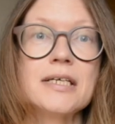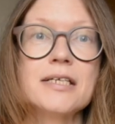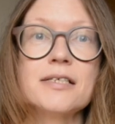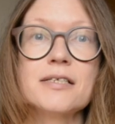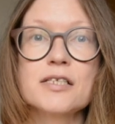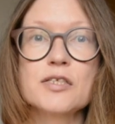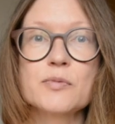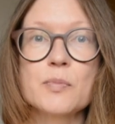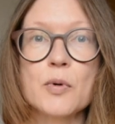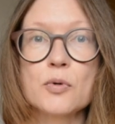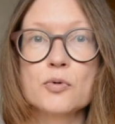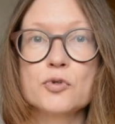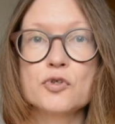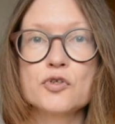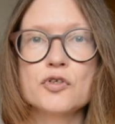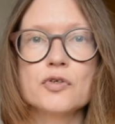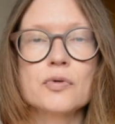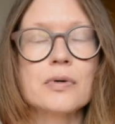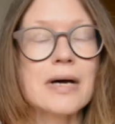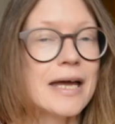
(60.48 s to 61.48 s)
is exposed
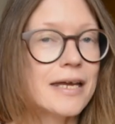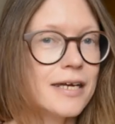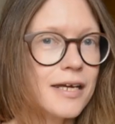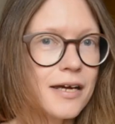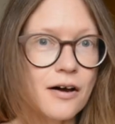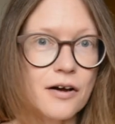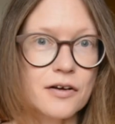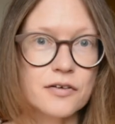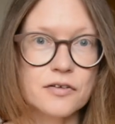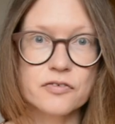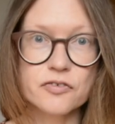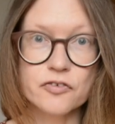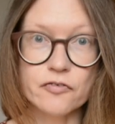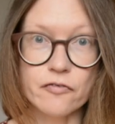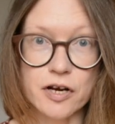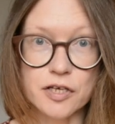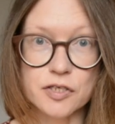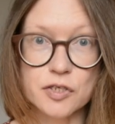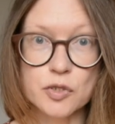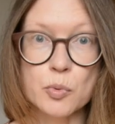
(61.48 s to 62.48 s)
to any kind of
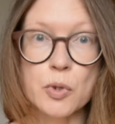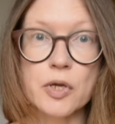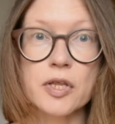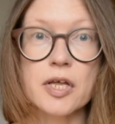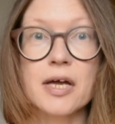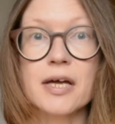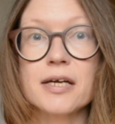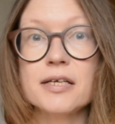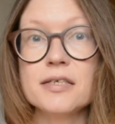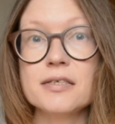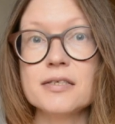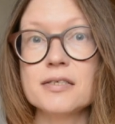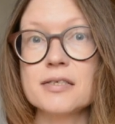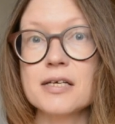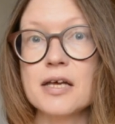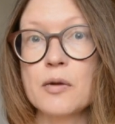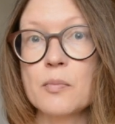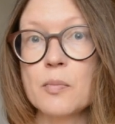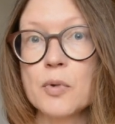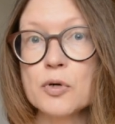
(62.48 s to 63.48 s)
stress, whether it is
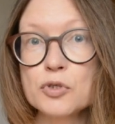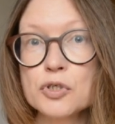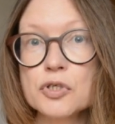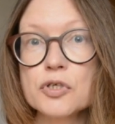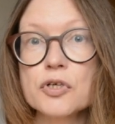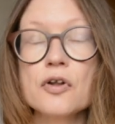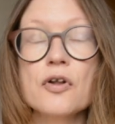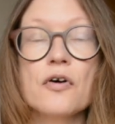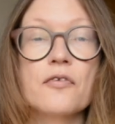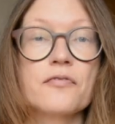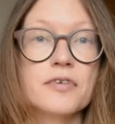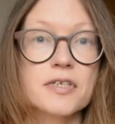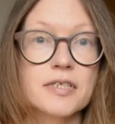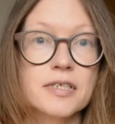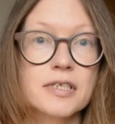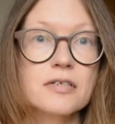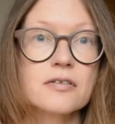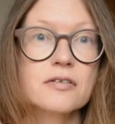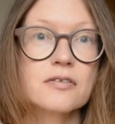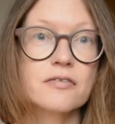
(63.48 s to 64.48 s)
an emotional or
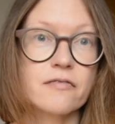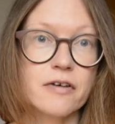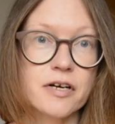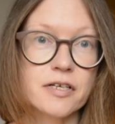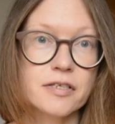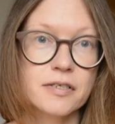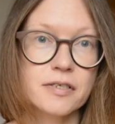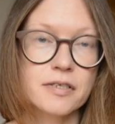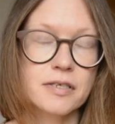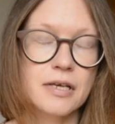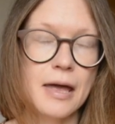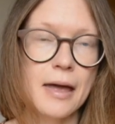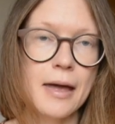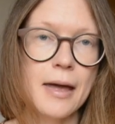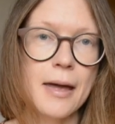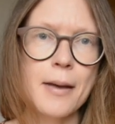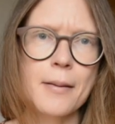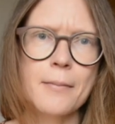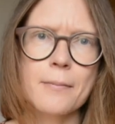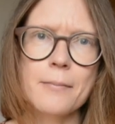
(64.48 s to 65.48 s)
physical stress,
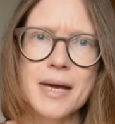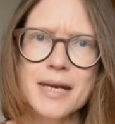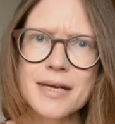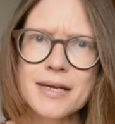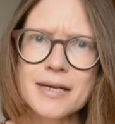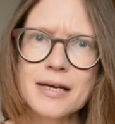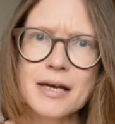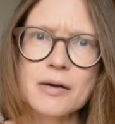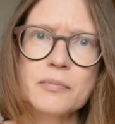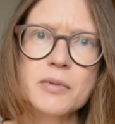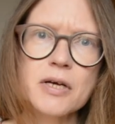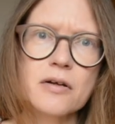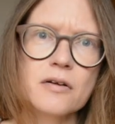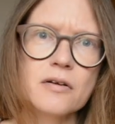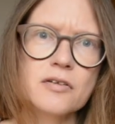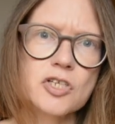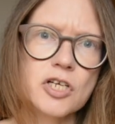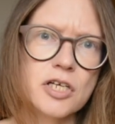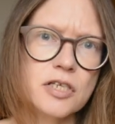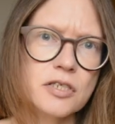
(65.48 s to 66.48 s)
many chemical
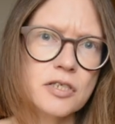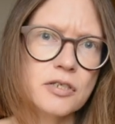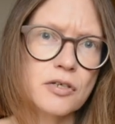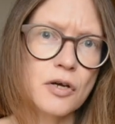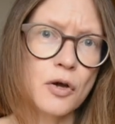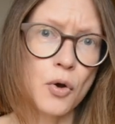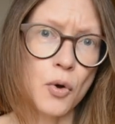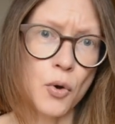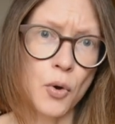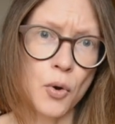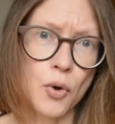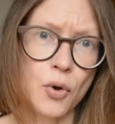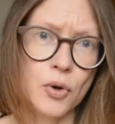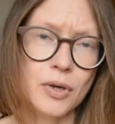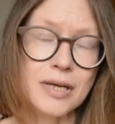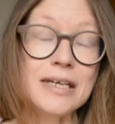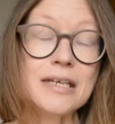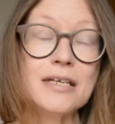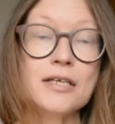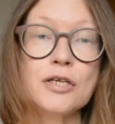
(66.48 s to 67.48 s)
changes occur
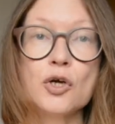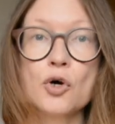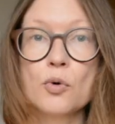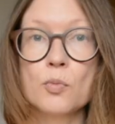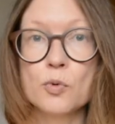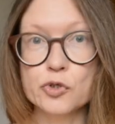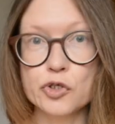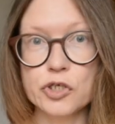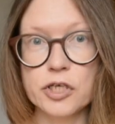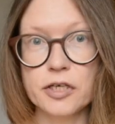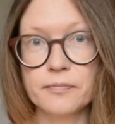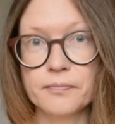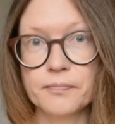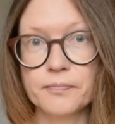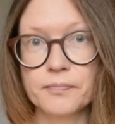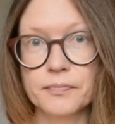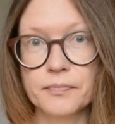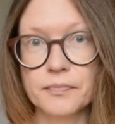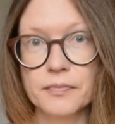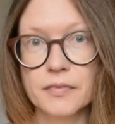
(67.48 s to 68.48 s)
in your body,
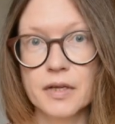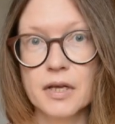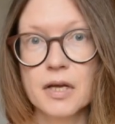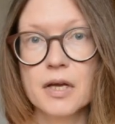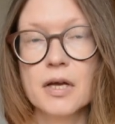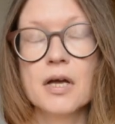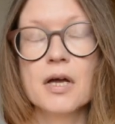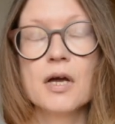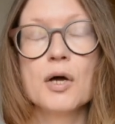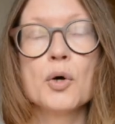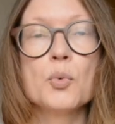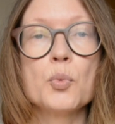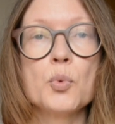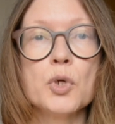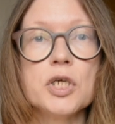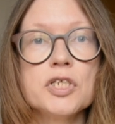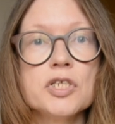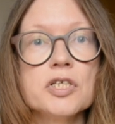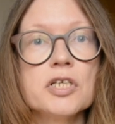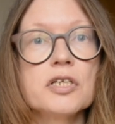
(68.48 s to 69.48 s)

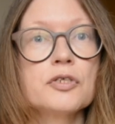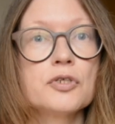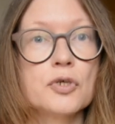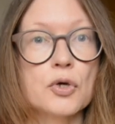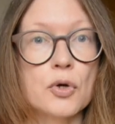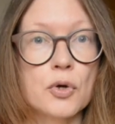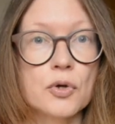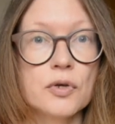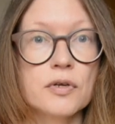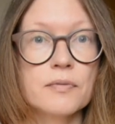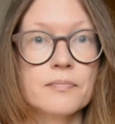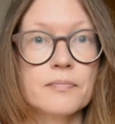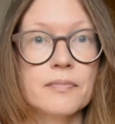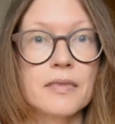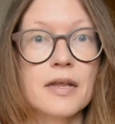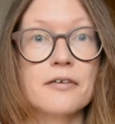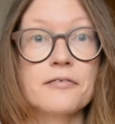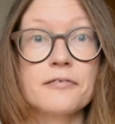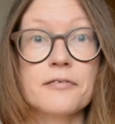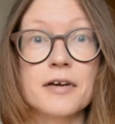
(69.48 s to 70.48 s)
which in turn
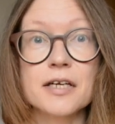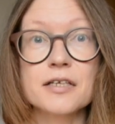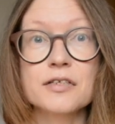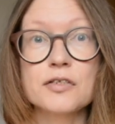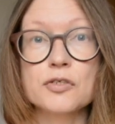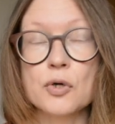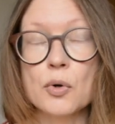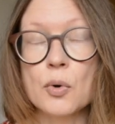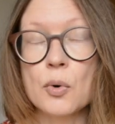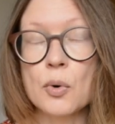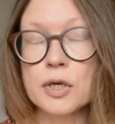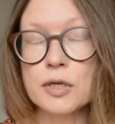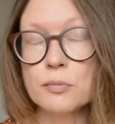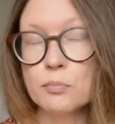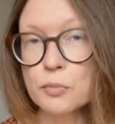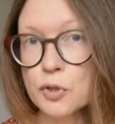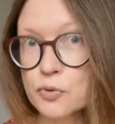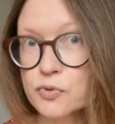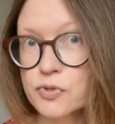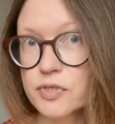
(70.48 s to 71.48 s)
affect your
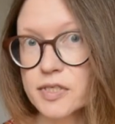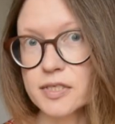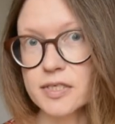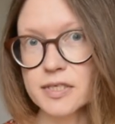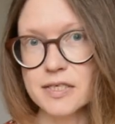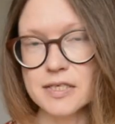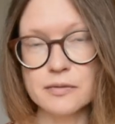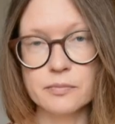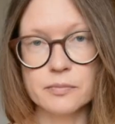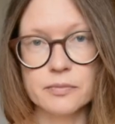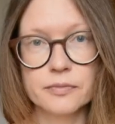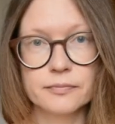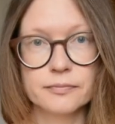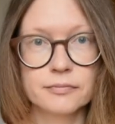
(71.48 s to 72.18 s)
immune system.